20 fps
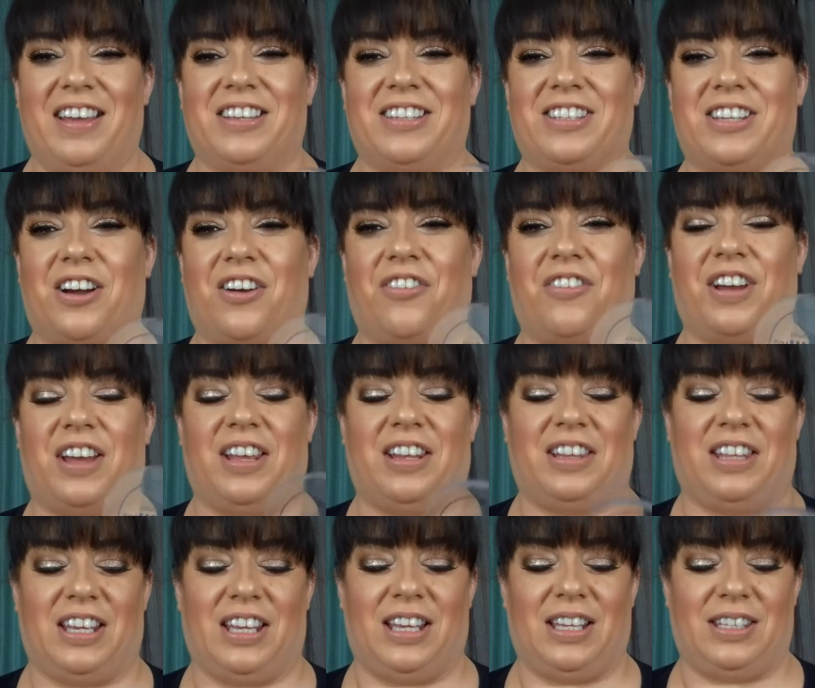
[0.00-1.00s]
So
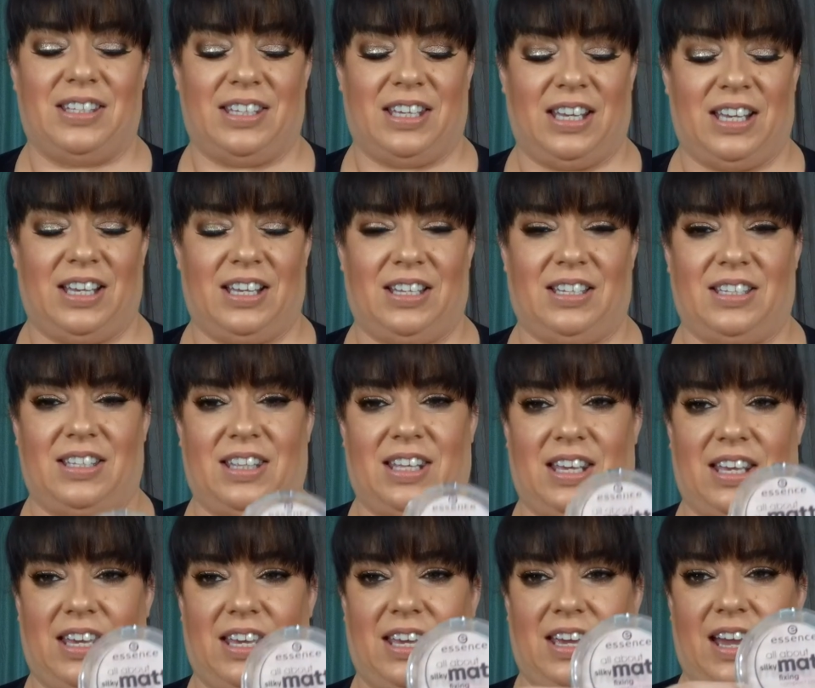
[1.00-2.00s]
this is
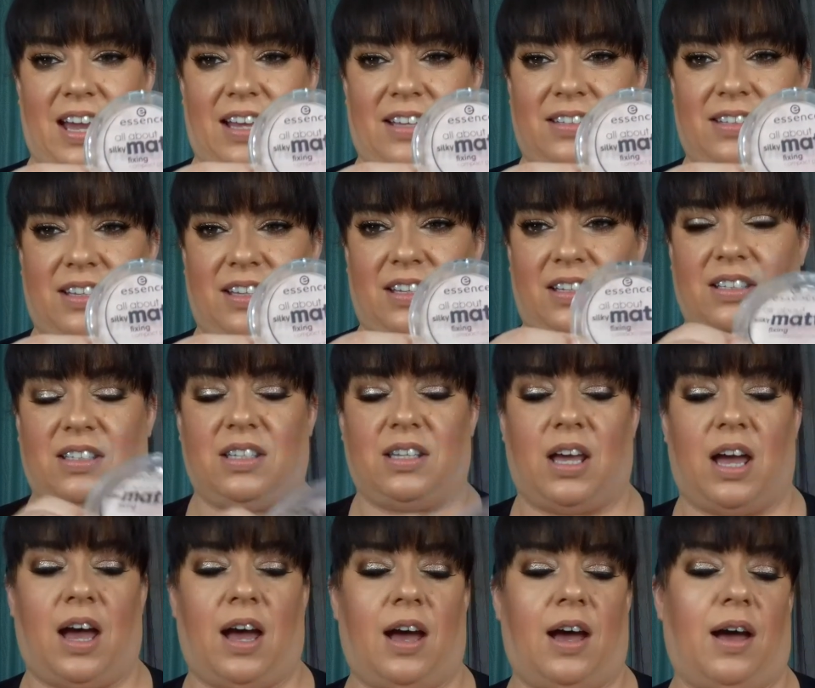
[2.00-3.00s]
the Essence
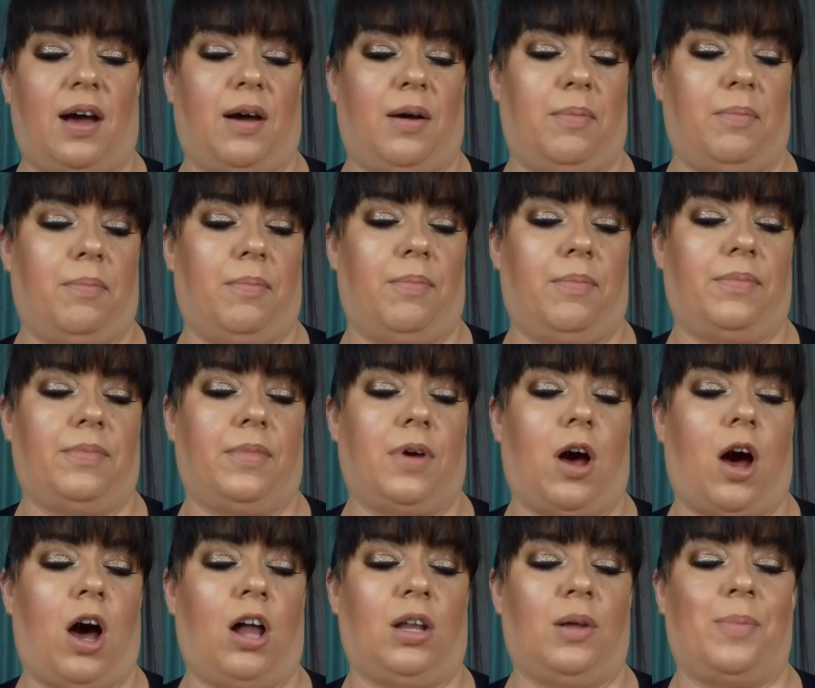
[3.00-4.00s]

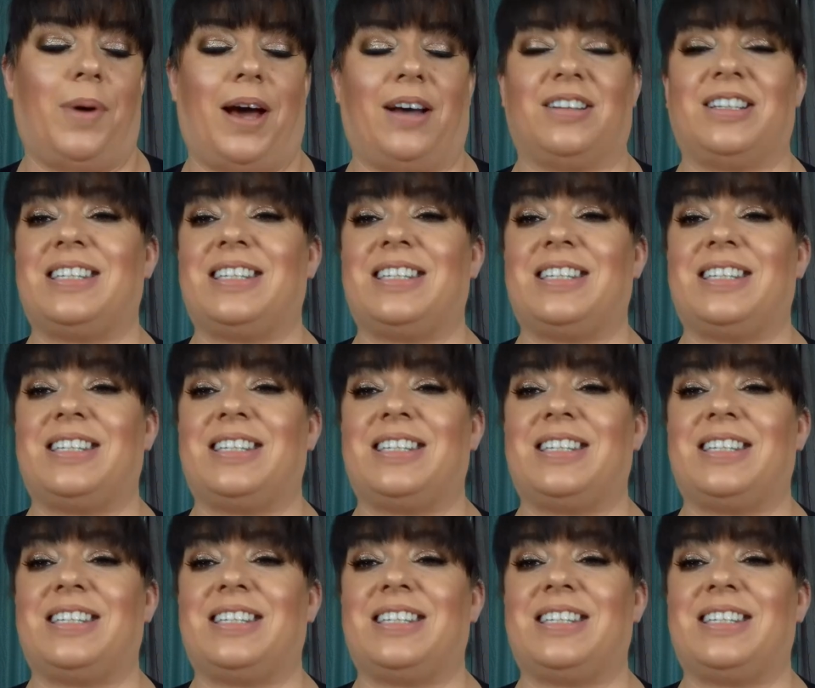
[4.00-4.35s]
All About